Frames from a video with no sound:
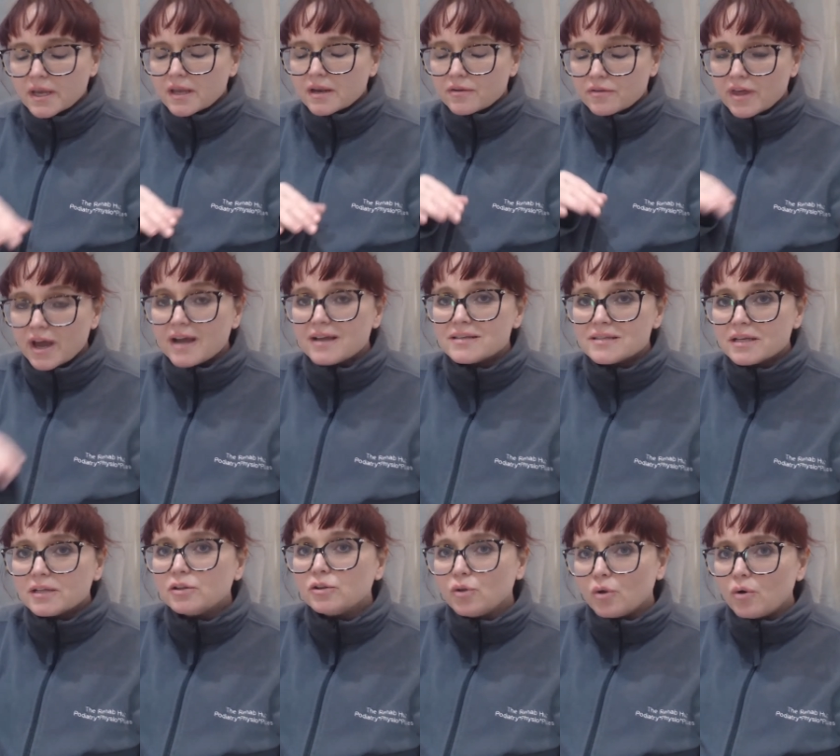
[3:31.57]
Now, that's
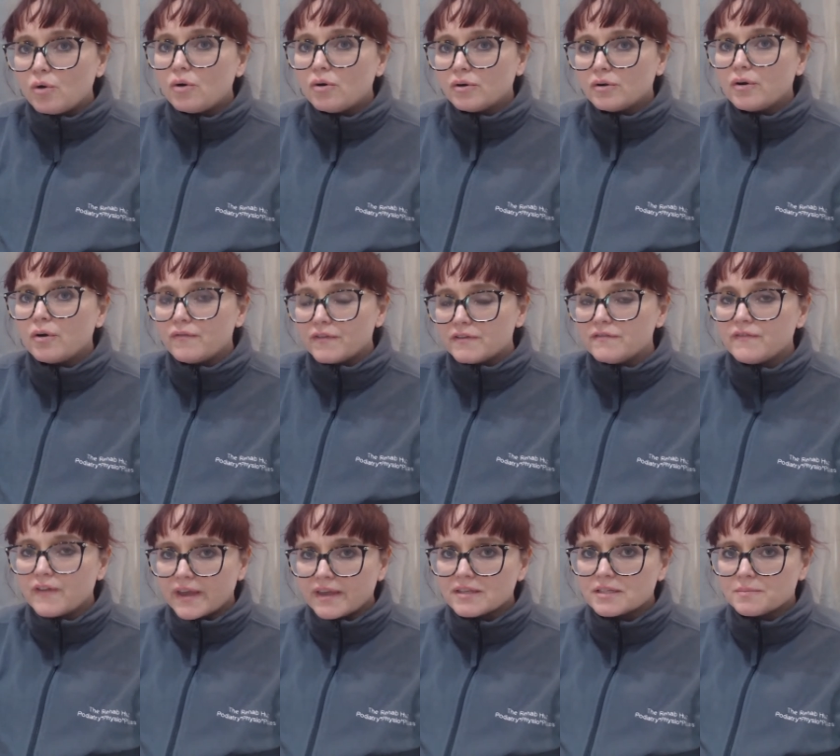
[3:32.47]
a lot of
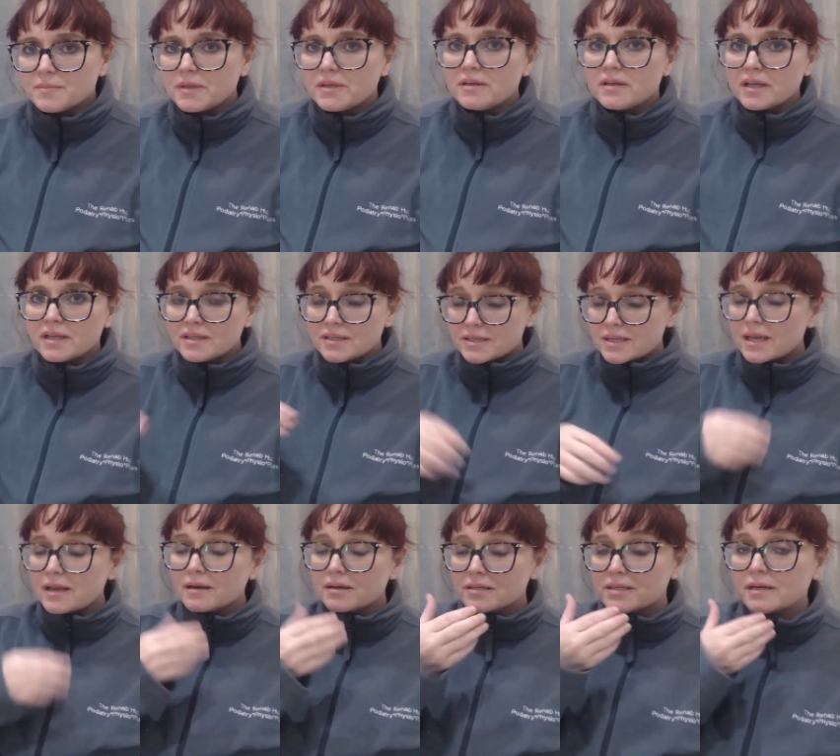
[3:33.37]
investment in
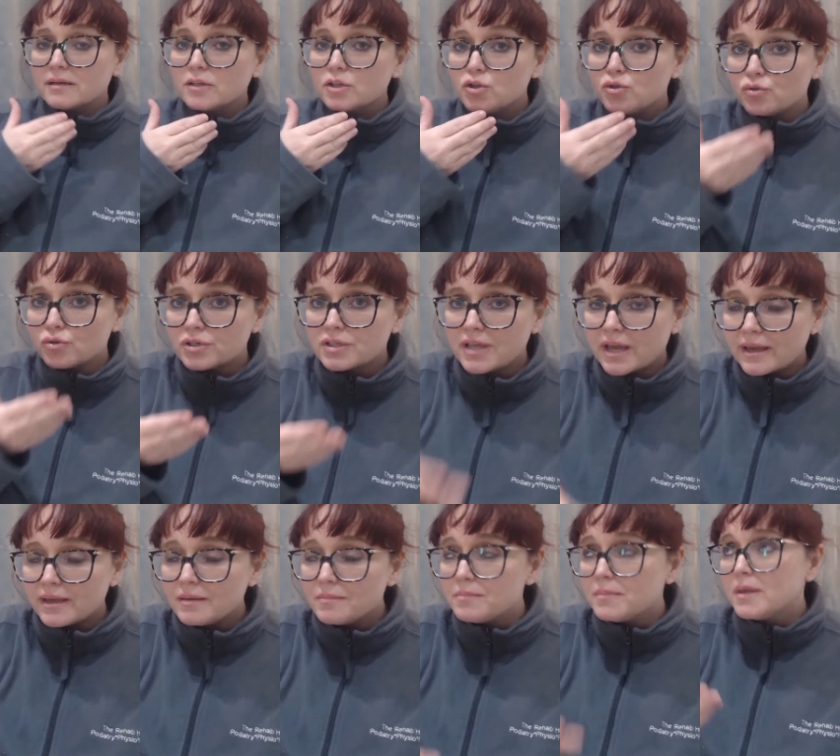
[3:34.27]
certainly your
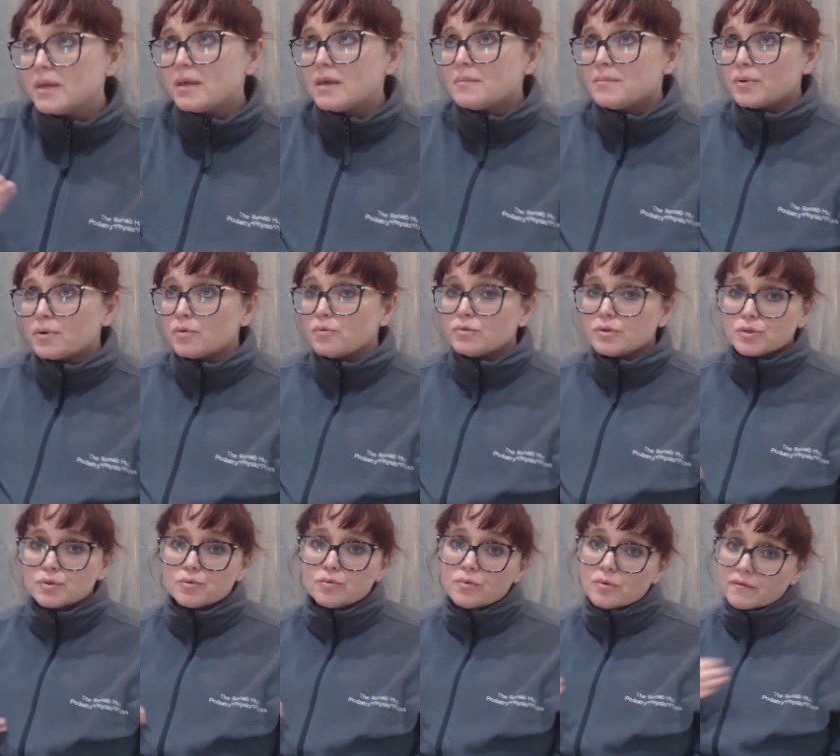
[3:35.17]
time, but
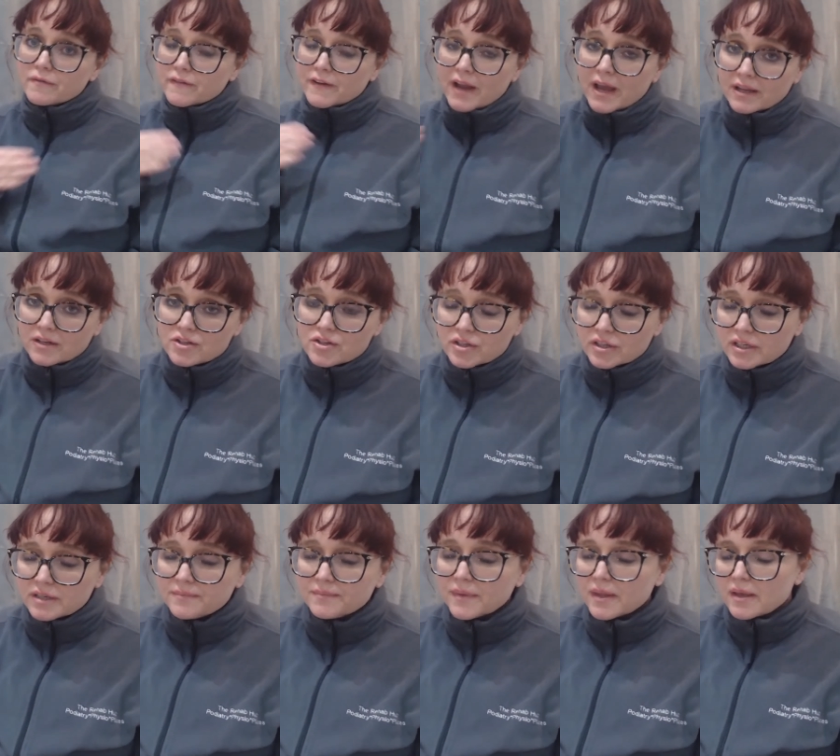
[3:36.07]
also
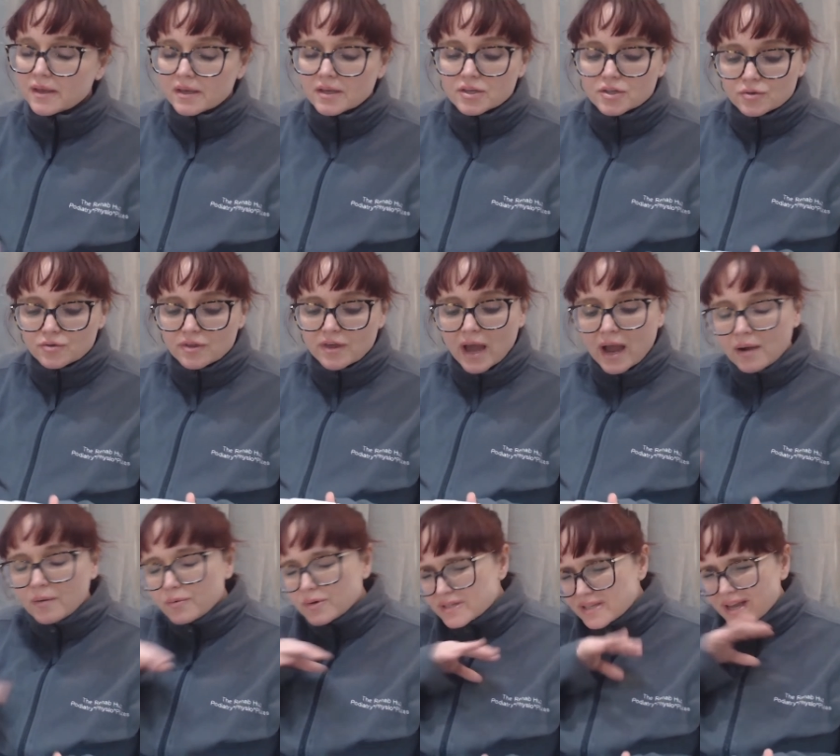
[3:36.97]
financially. So
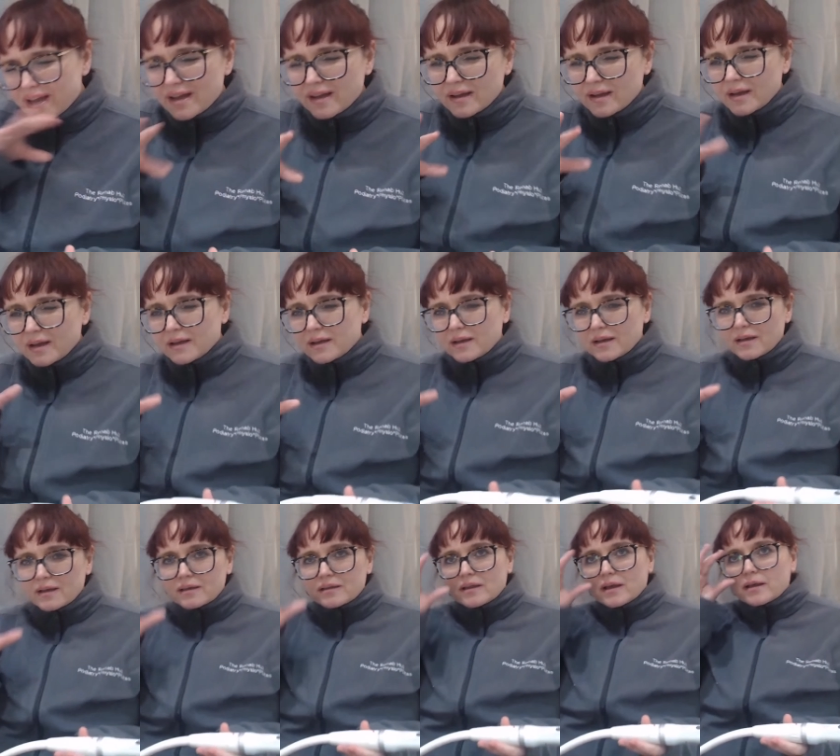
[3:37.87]
that was
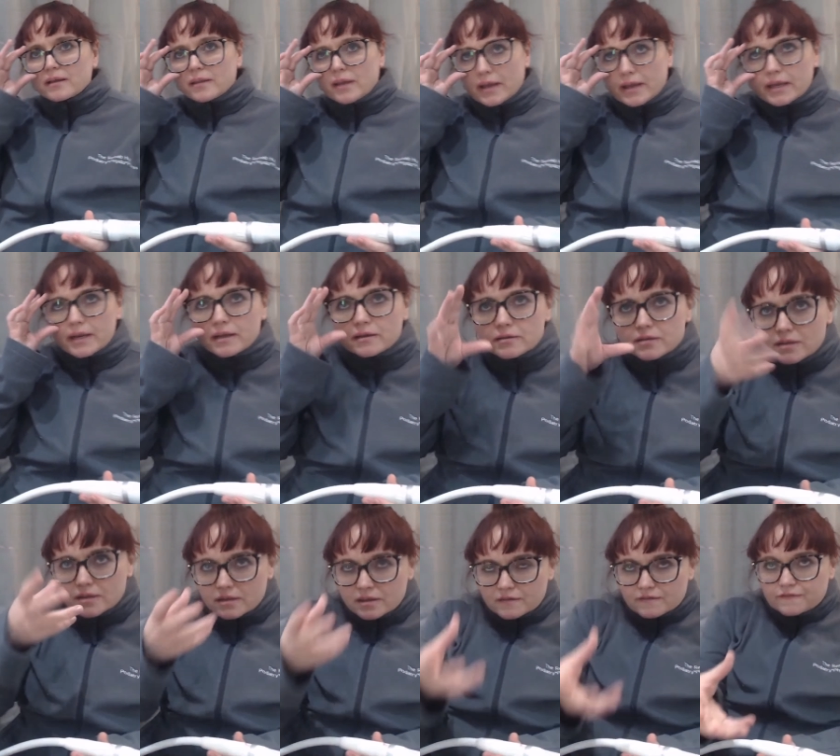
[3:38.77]
a kind
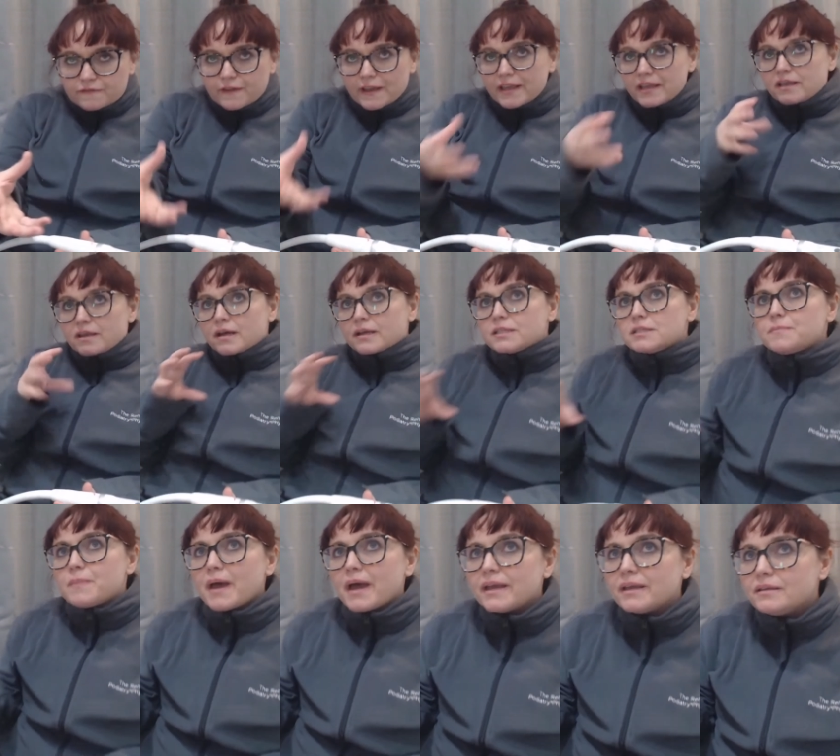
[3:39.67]
of the finance
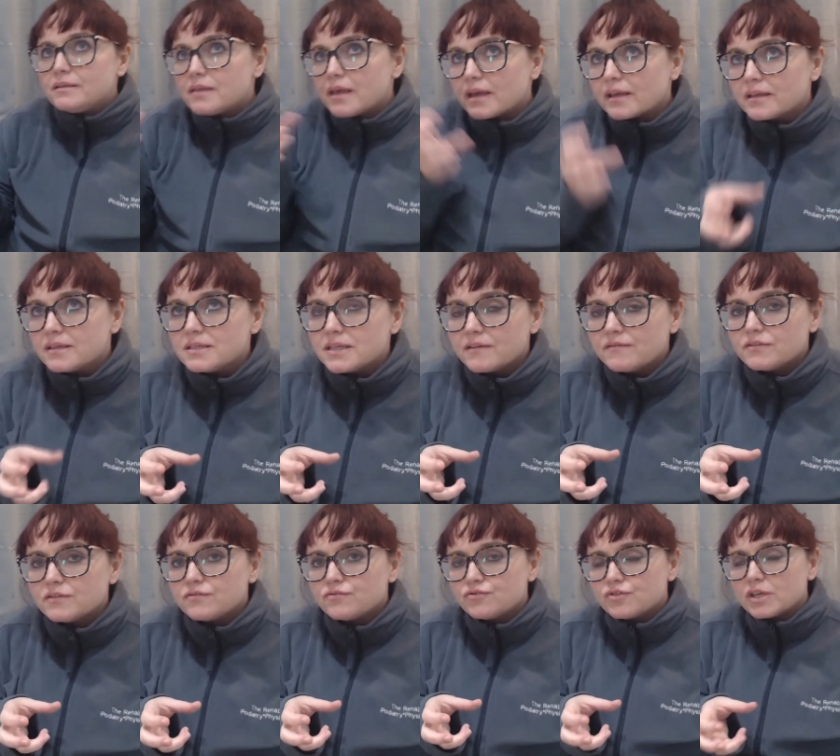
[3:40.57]
behind that
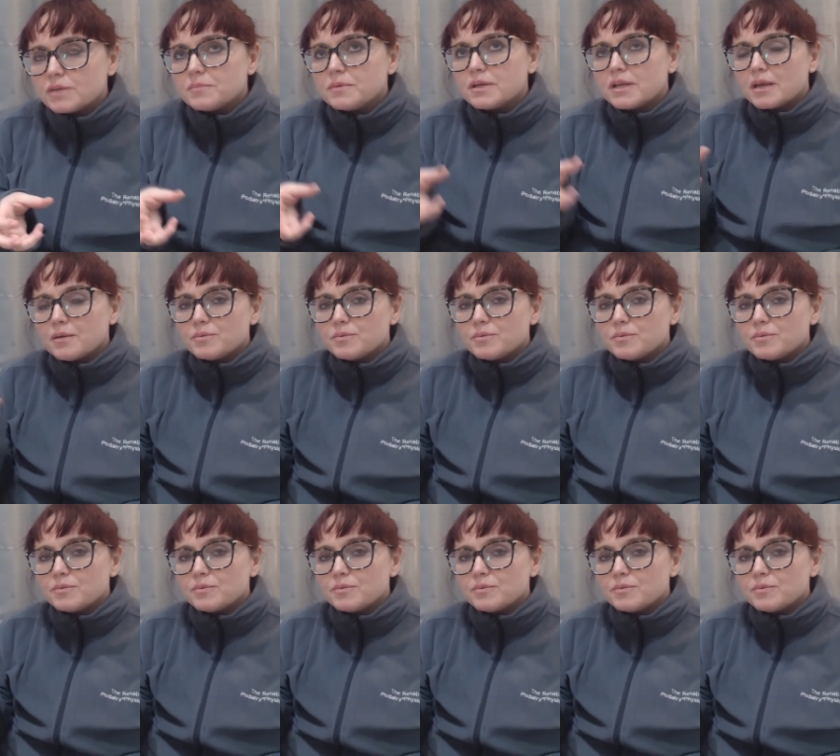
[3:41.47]
conservative treatment.